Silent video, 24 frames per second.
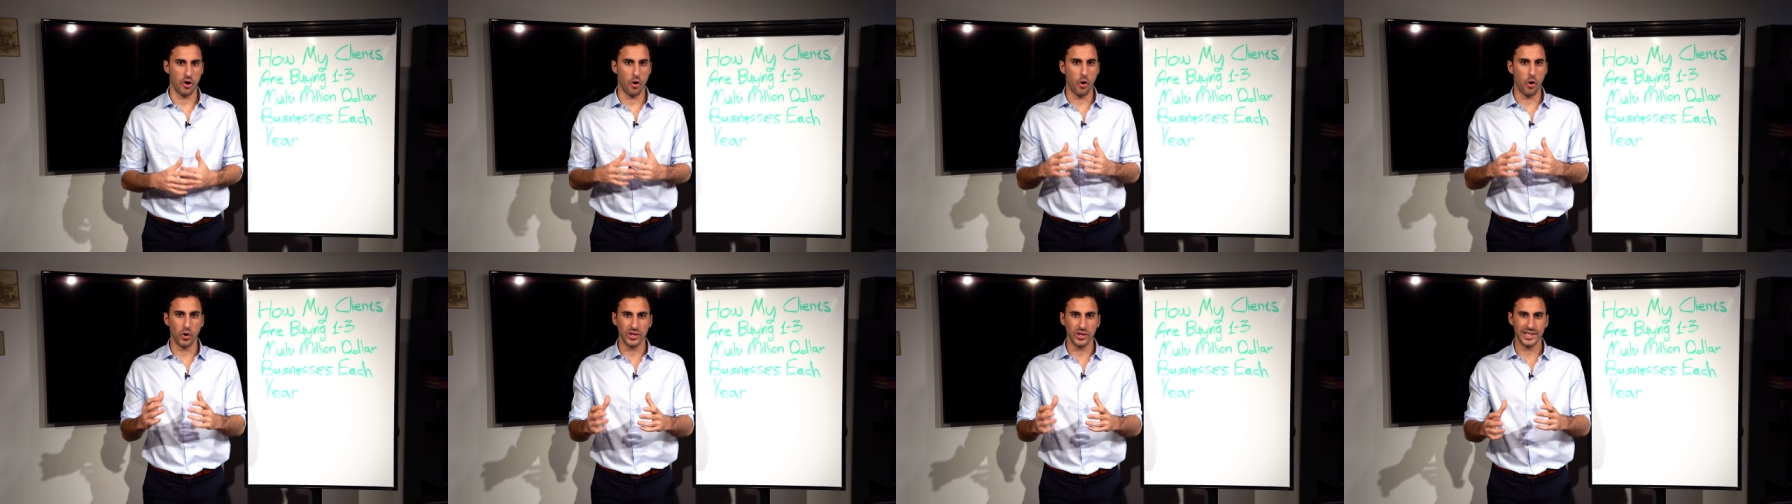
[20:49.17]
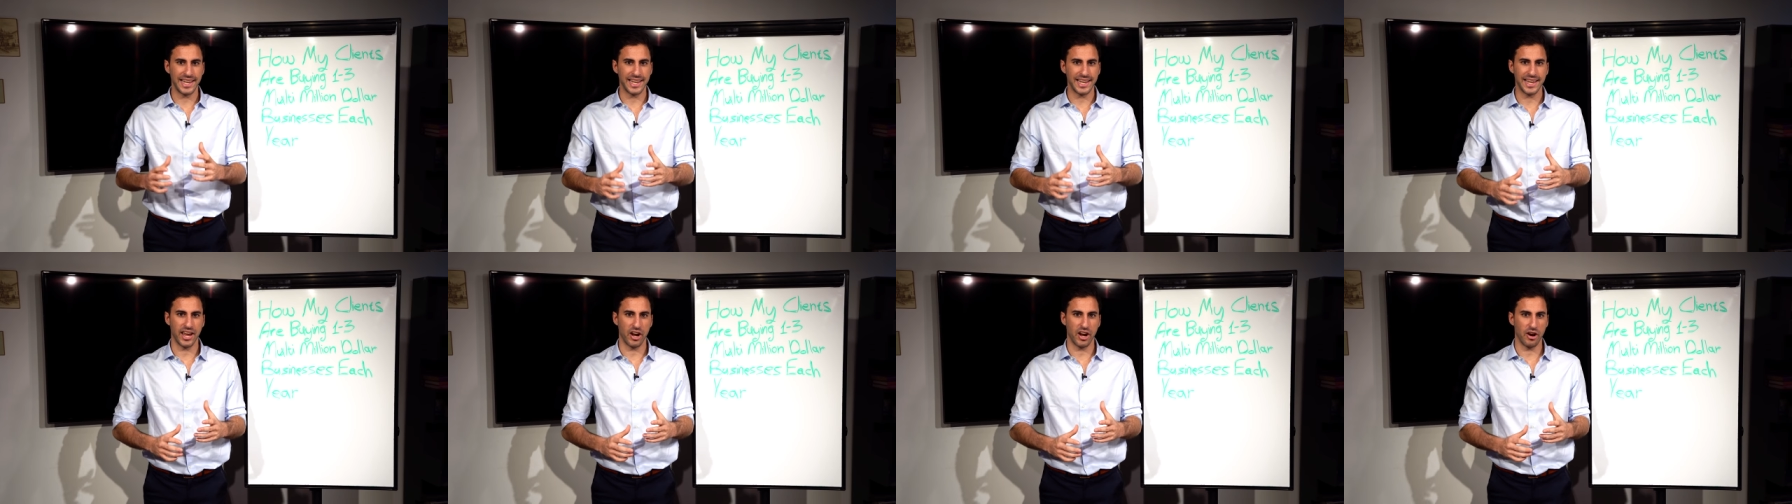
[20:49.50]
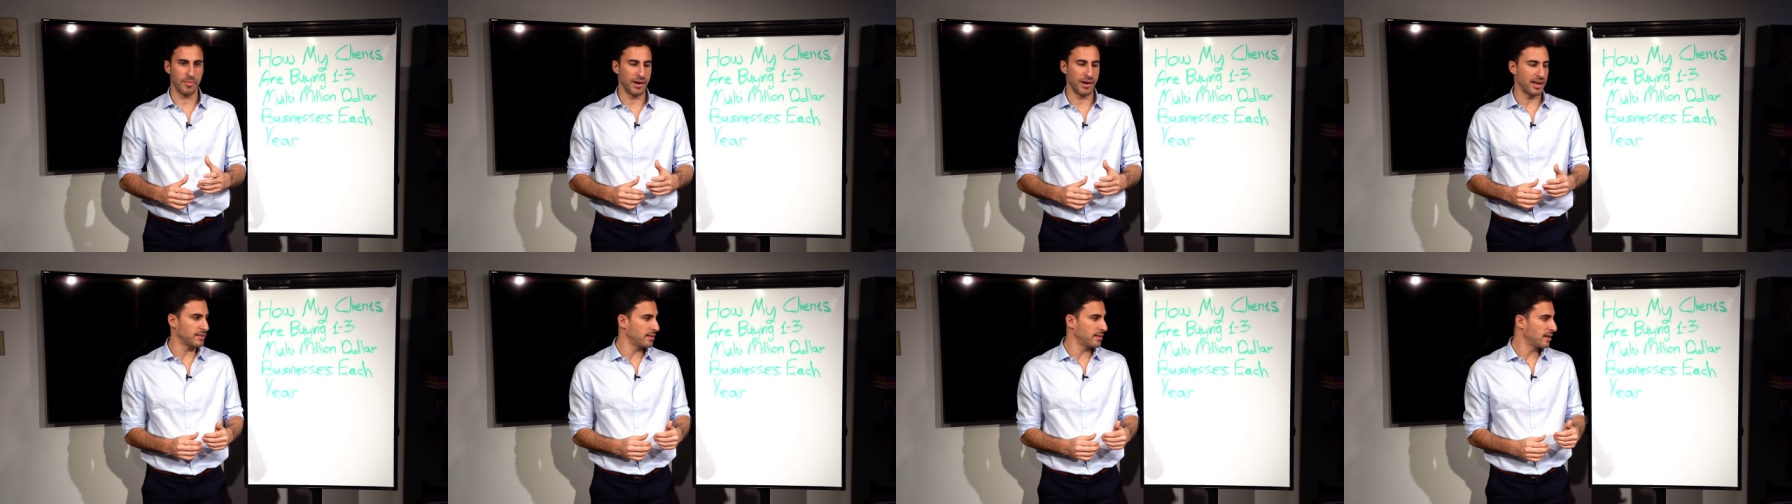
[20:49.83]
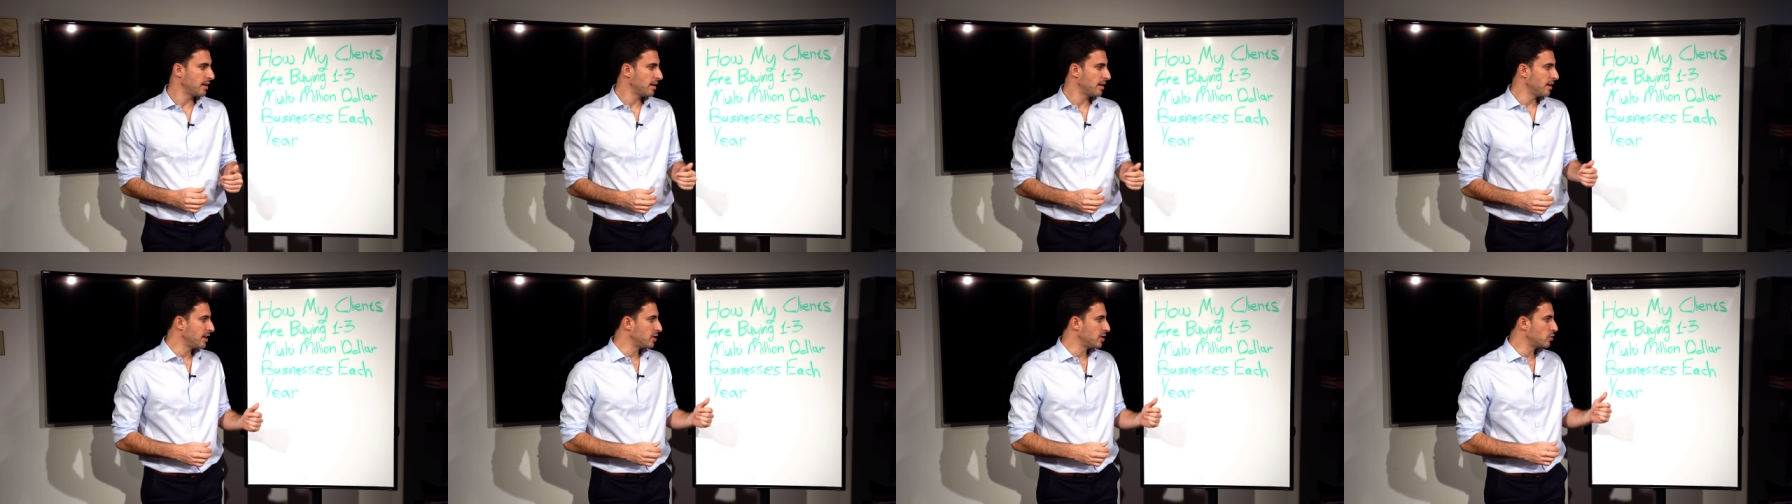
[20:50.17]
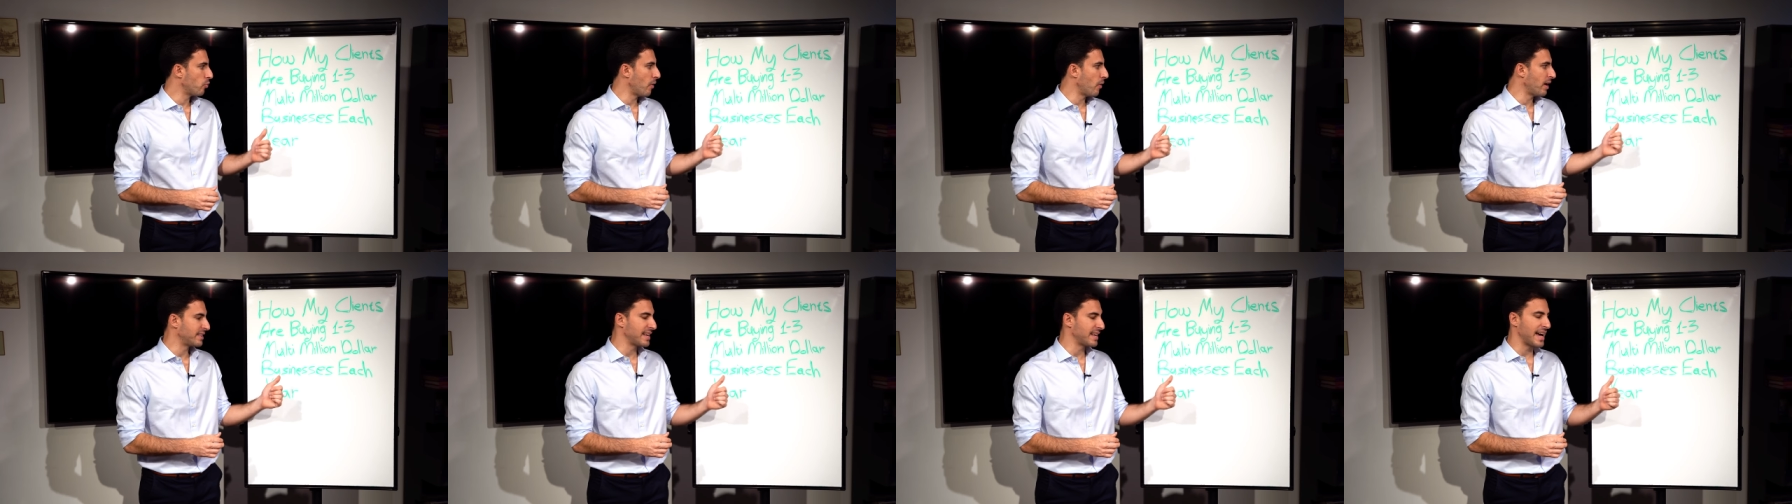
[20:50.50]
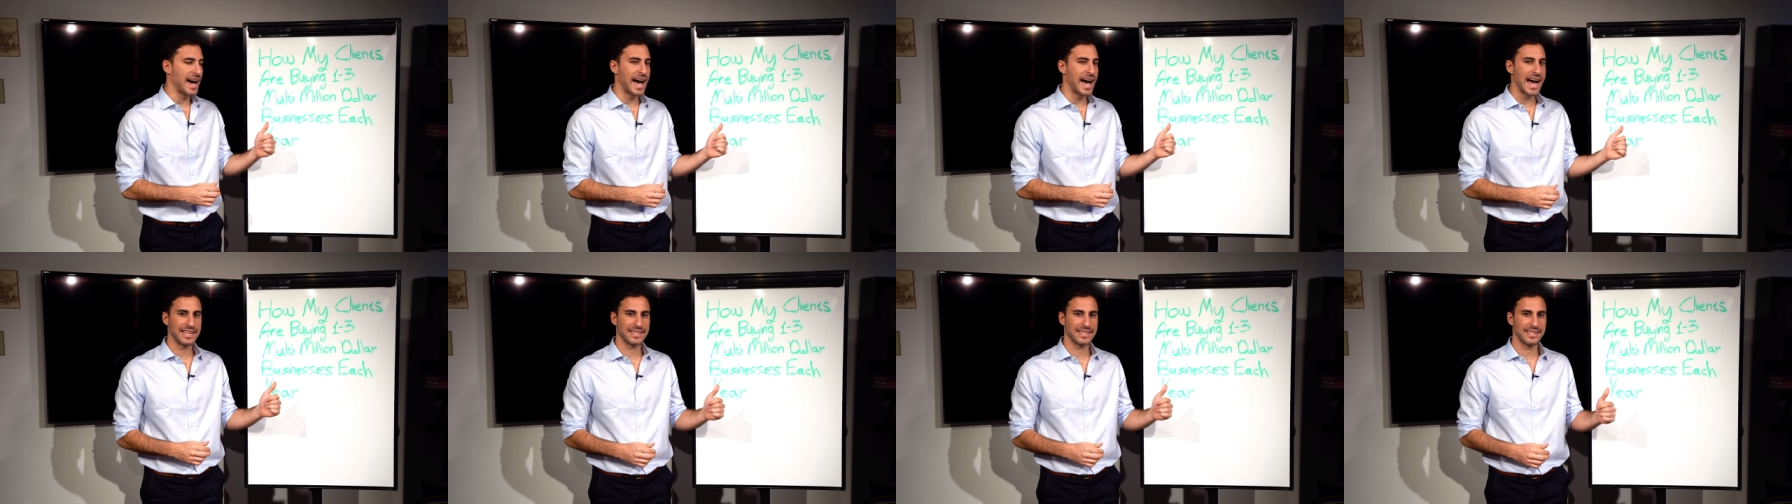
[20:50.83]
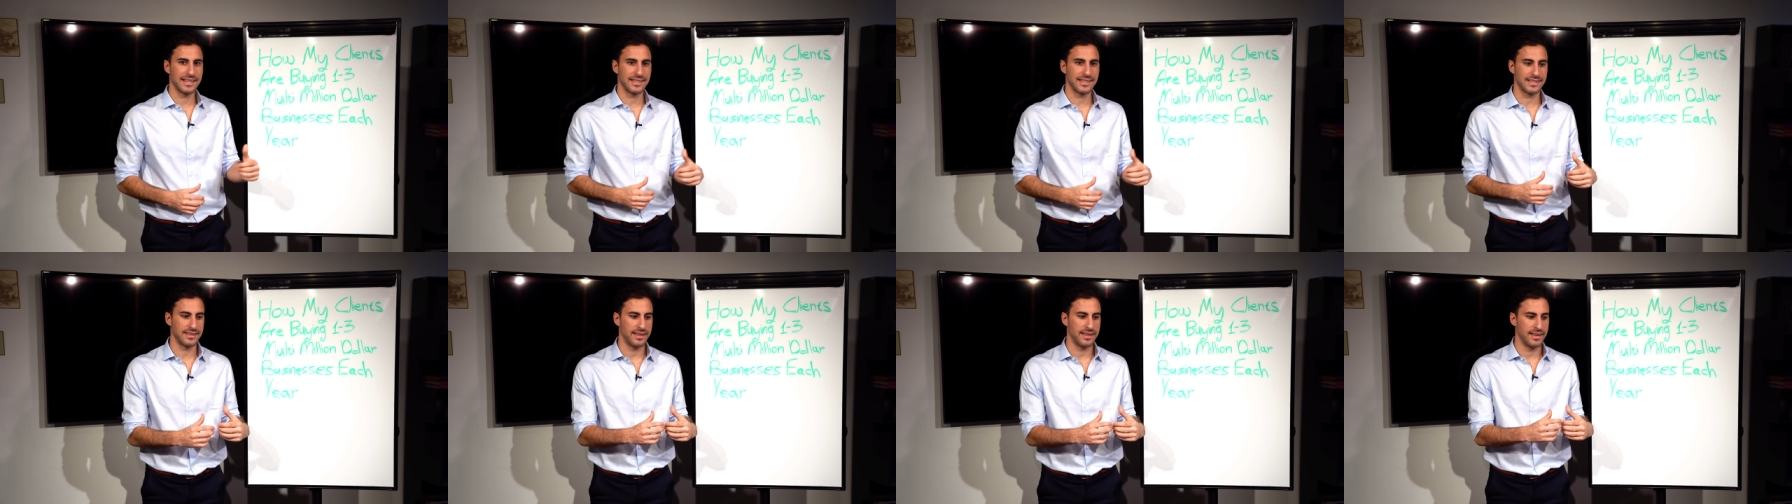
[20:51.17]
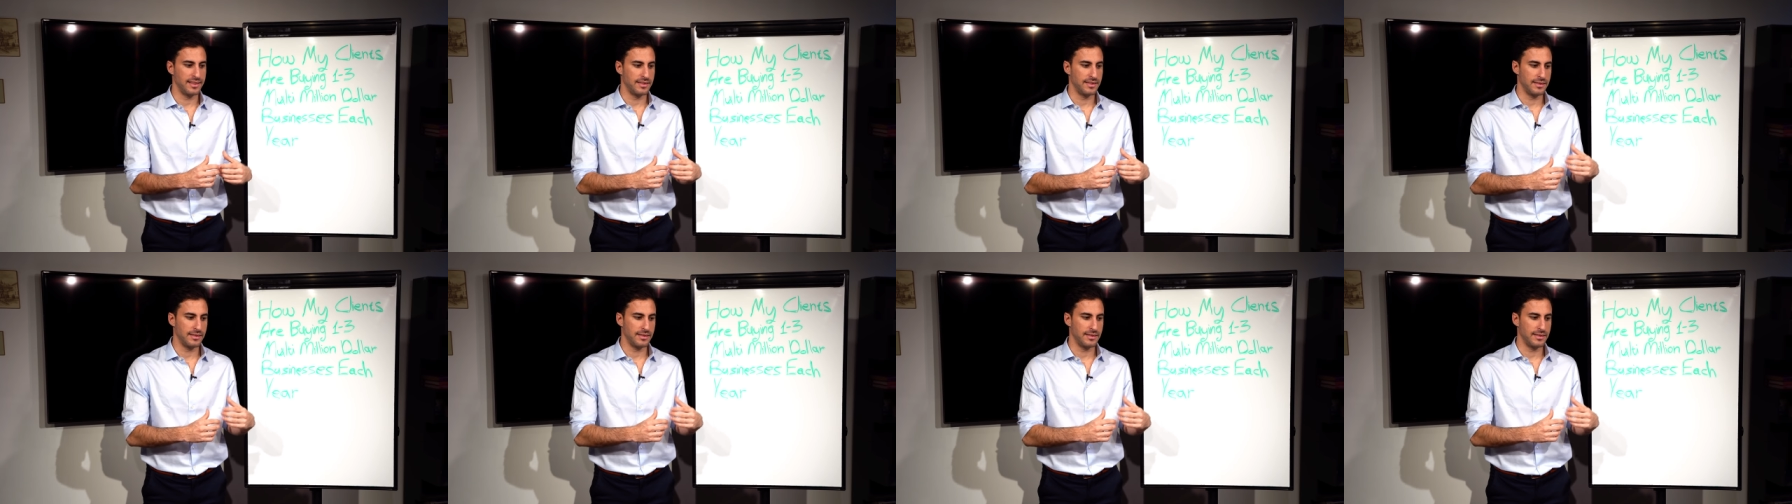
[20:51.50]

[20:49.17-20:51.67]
all they care about is what assets